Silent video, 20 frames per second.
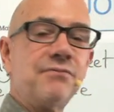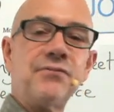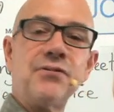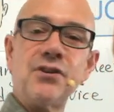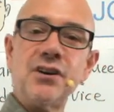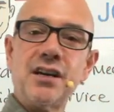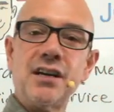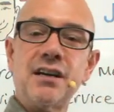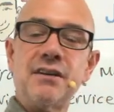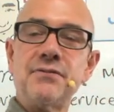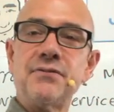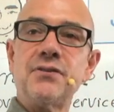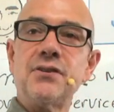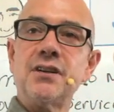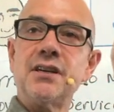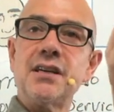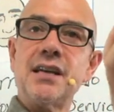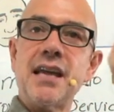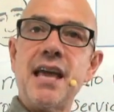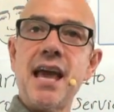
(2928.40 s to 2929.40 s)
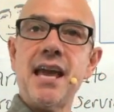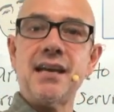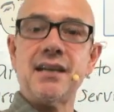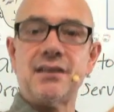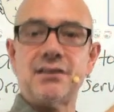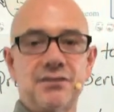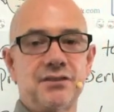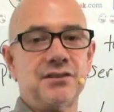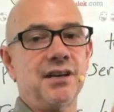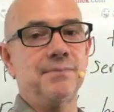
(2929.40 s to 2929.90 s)
for for
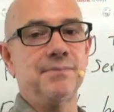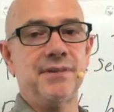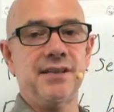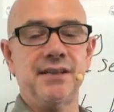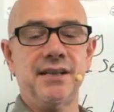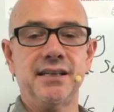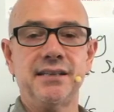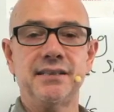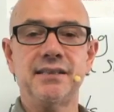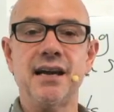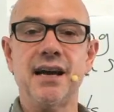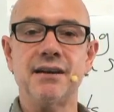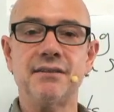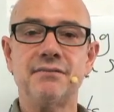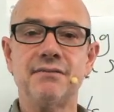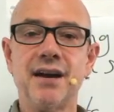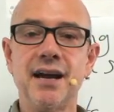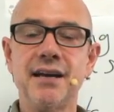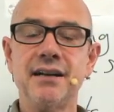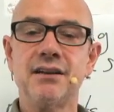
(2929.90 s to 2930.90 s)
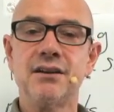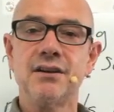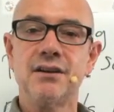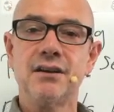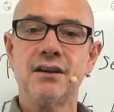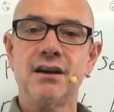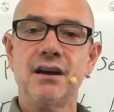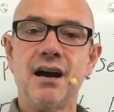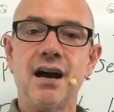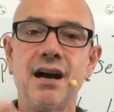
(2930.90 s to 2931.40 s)
cake or something like that, right?
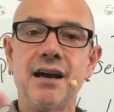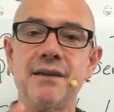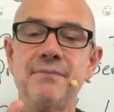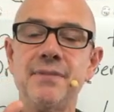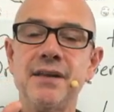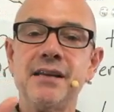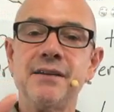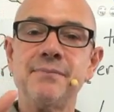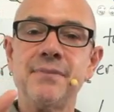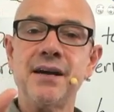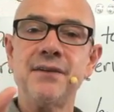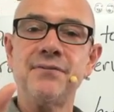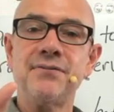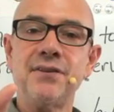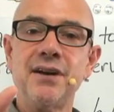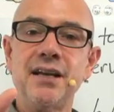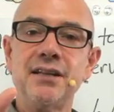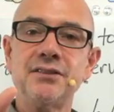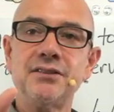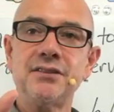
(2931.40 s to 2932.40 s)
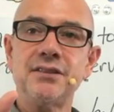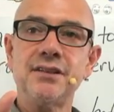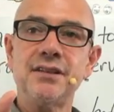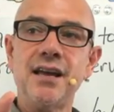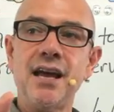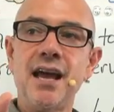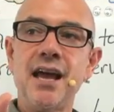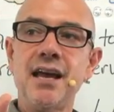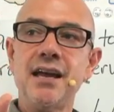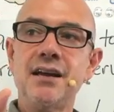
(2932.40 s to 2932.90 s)
I am meeting my friends
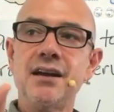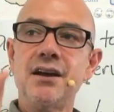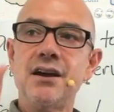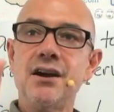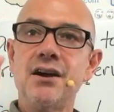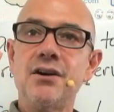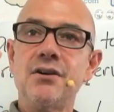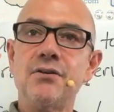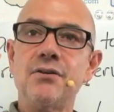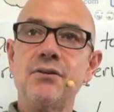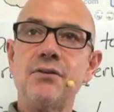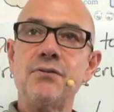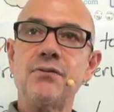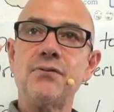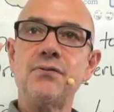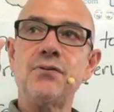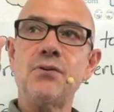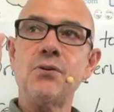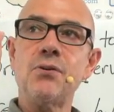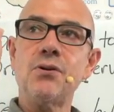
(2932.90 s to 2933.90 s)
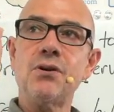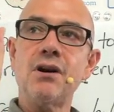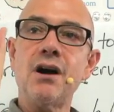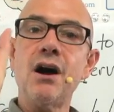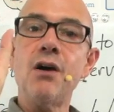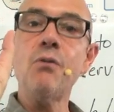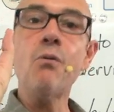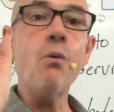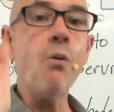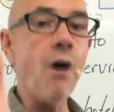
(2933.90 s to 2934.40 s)
today for
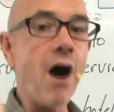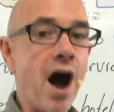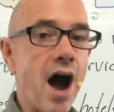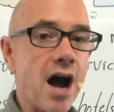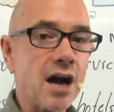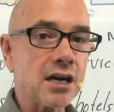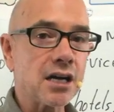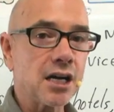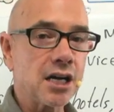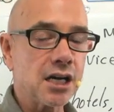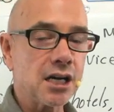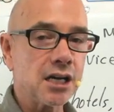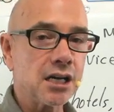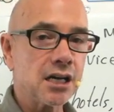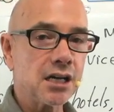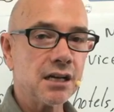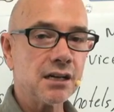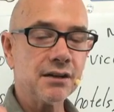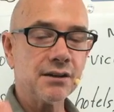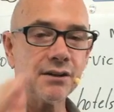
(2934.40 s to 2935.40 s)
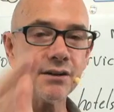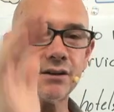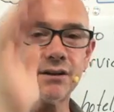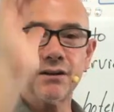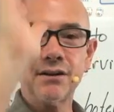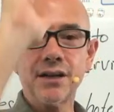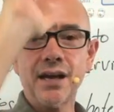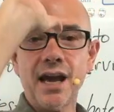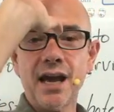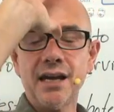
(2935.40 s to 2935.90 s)
a walk.
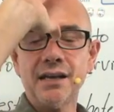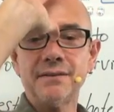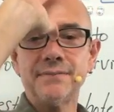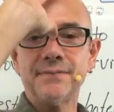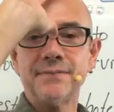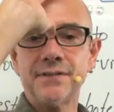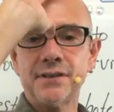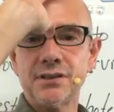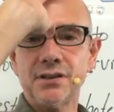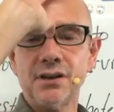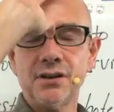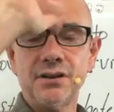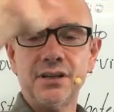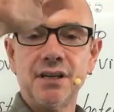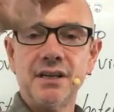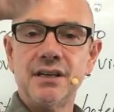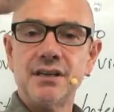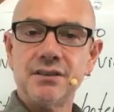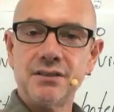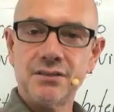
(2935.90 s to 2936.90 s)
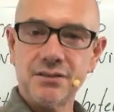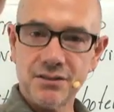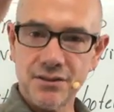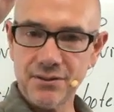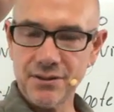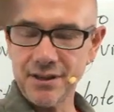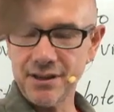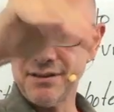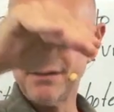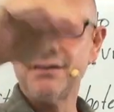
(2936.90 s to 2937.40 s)
Okay? So
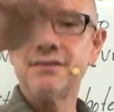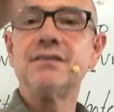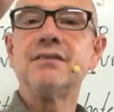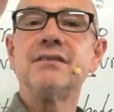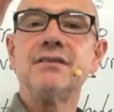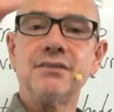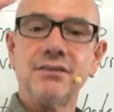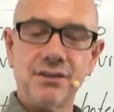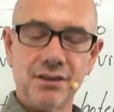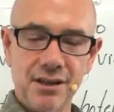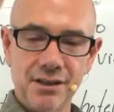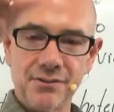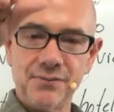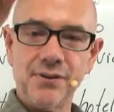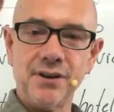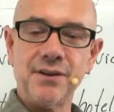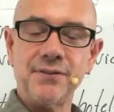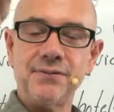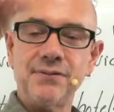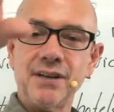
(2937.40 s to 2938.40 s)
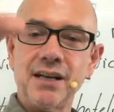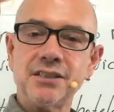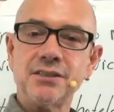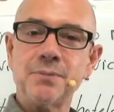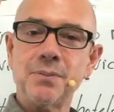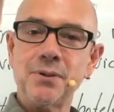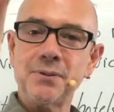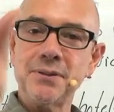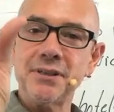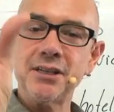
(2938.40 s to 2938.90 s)
so it's very
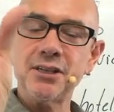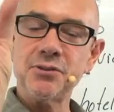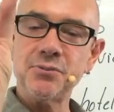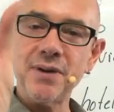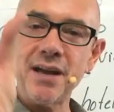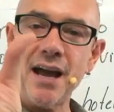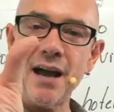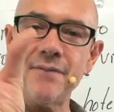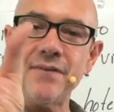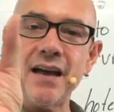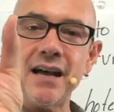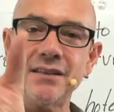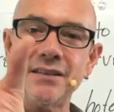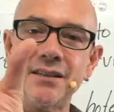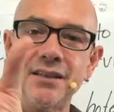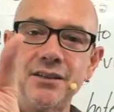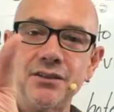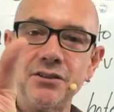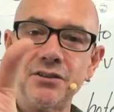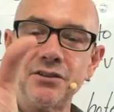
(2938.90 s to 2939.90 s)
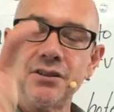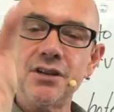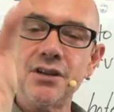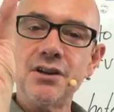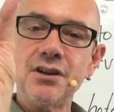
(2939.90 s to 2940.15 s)
flexible because we have that little